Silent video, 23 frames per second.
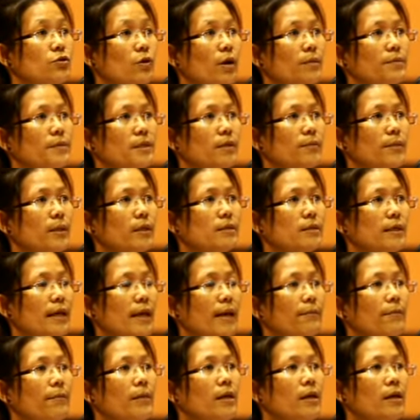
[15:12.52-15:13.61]
from
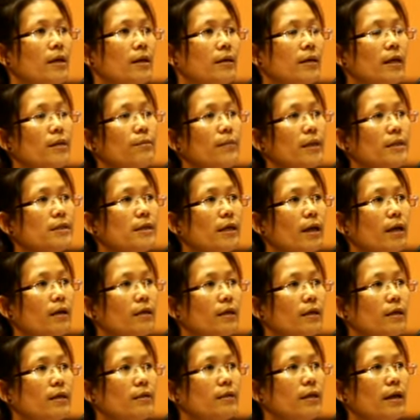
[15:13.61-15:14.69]
Cambodia and also
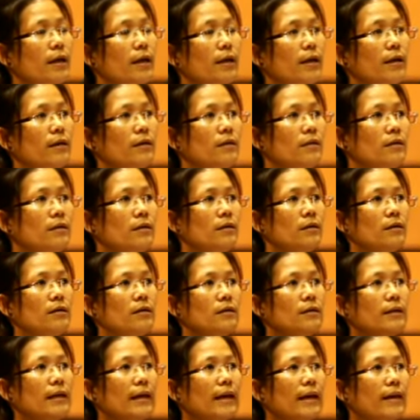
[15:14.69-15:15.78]
regular buyer.
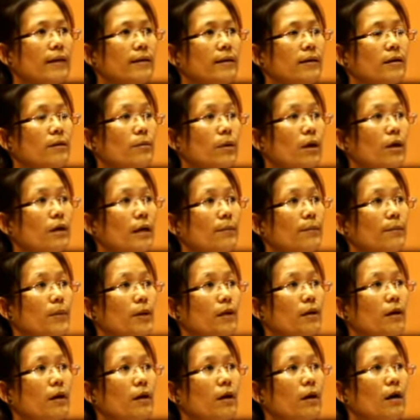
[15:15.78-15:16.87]
This
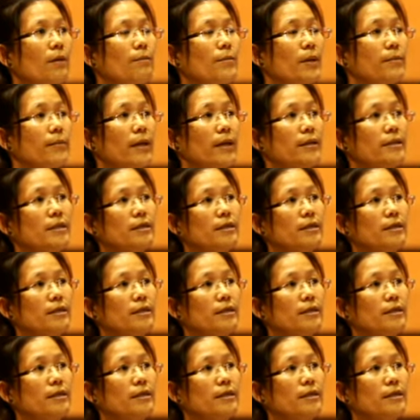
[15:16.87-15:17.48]
mentions that